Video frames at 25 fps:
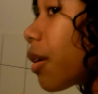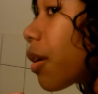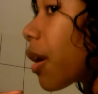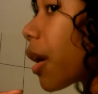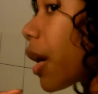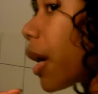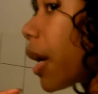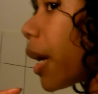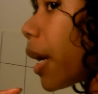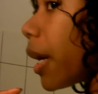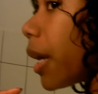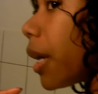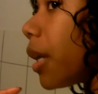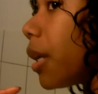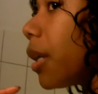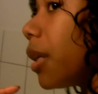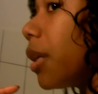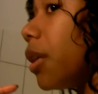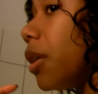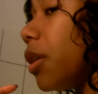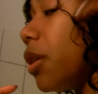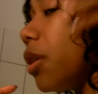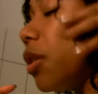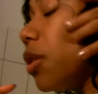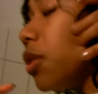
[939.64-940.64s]
Okay,
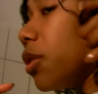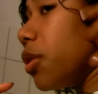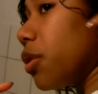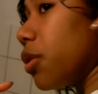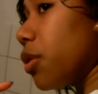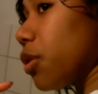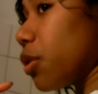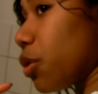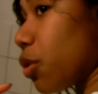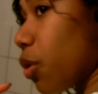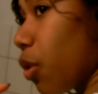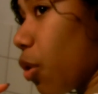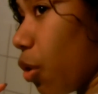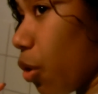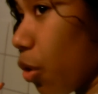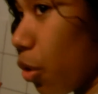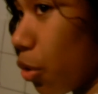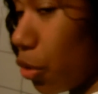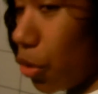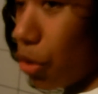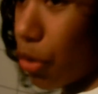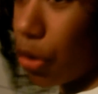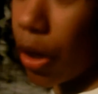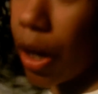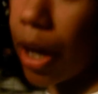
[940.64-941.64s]
so it's
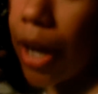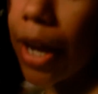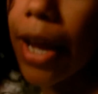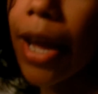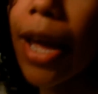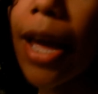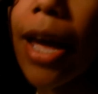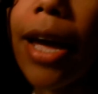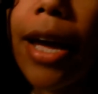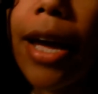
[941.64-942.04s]
all dry,